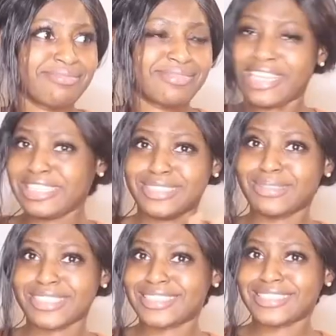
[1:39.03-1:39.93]
things
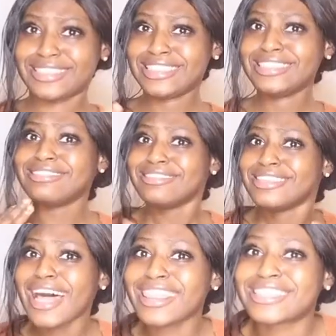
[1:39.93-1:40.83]
was
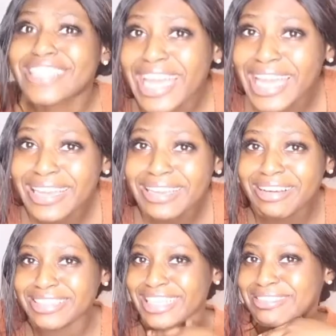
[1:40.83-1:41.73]
not saying
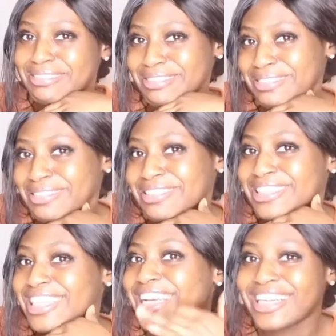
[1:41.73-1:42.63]
i was like
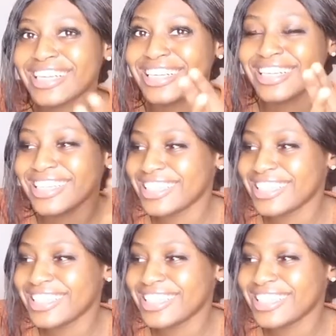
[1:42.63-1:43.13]
ooh nigga